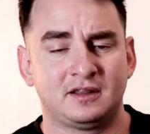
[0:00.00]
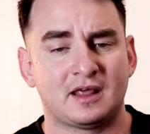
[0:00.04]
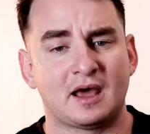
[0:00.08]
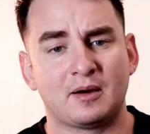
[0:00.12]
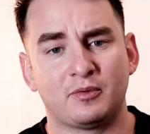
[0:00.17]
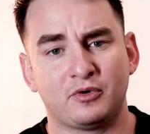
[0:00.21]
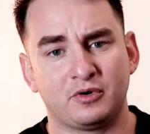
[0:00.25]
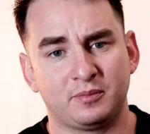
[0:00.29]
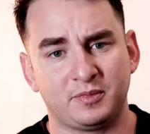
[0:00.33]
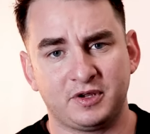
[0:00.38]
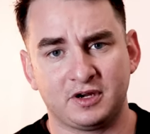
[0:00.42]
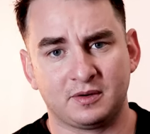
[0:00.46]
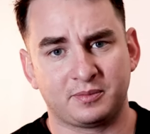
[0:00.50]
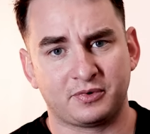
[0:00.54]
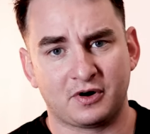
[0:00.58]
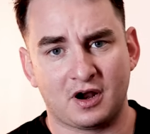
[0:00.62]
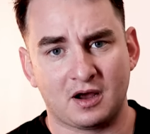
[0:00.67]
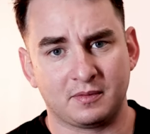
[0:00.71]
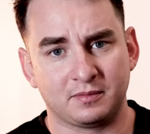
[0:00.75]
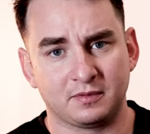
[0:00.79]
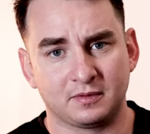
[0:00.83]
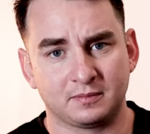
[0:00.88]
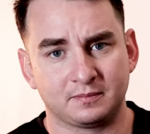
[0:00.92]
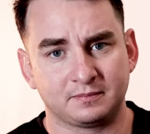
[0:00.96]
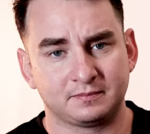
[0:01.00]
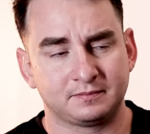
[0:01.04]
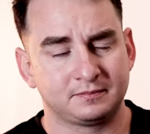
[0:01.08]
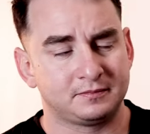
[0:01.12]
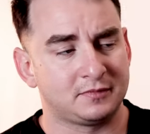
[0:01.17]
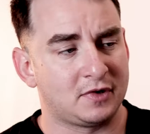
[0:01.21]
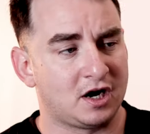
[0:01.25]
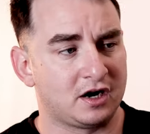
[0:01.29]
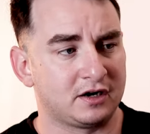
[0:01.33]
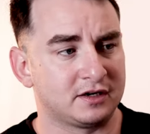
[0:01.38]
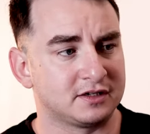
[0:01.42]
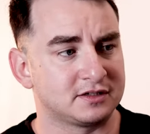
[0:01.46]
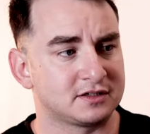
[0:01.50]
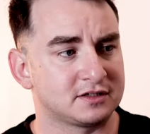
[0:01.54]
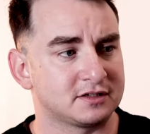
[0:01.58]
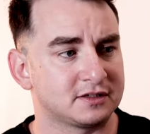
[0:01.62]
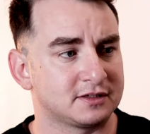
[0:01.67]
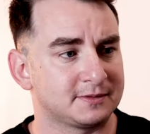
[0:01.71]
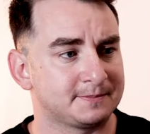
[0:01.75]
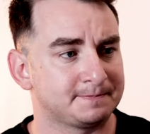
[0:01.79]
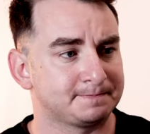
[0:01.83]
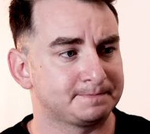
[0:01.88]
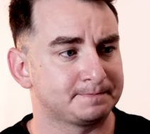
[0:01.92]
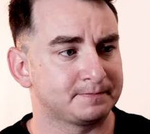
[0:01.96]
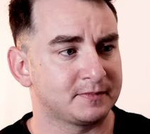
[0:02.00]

that won't be a problem, honestly.